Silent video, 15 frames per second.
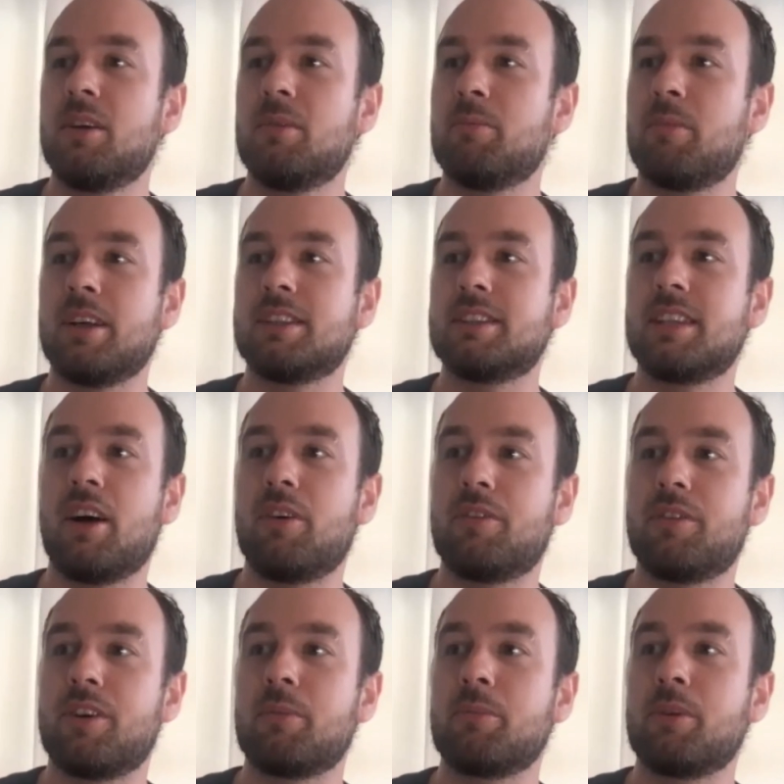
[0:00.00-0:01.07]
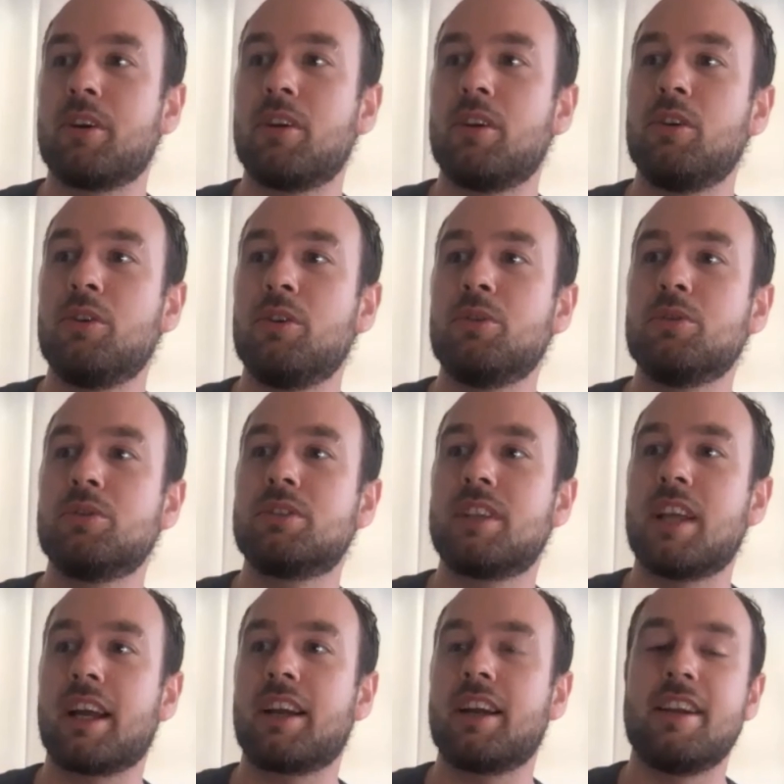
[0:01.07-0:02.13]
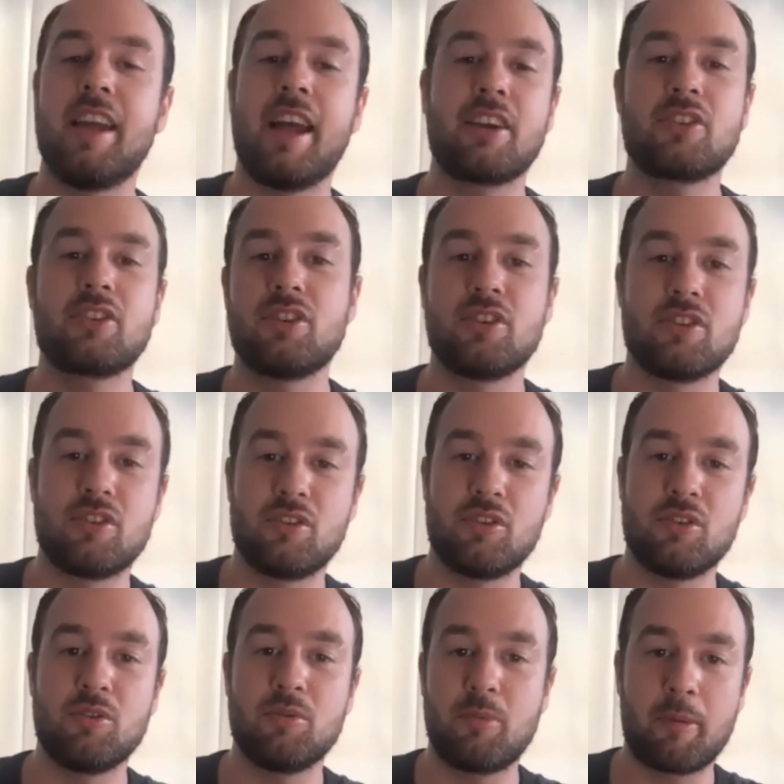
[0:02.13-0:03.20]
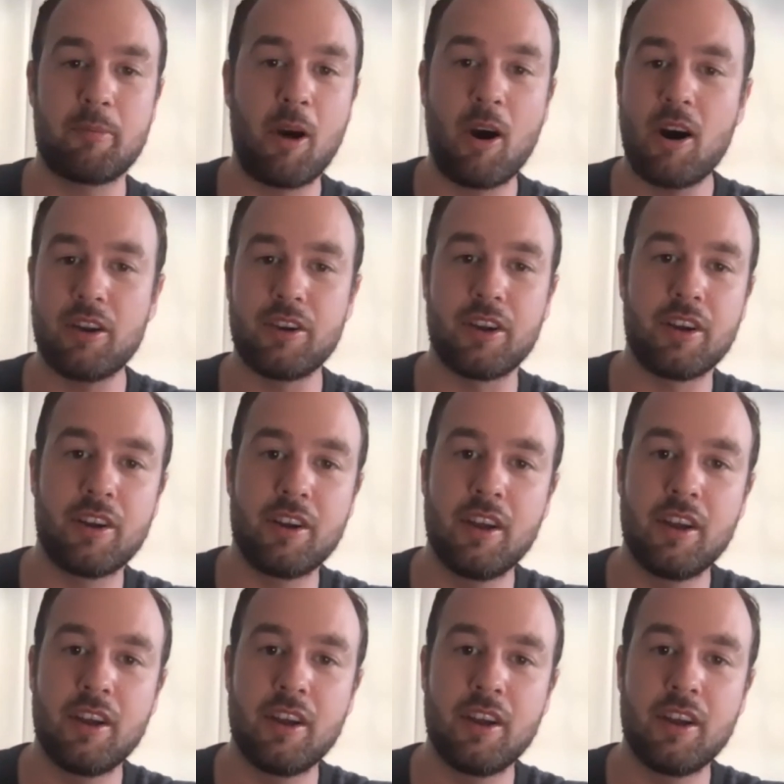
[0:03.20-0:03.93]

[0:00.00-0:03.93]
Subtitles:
myself and I'm going to lose that connection to my partner.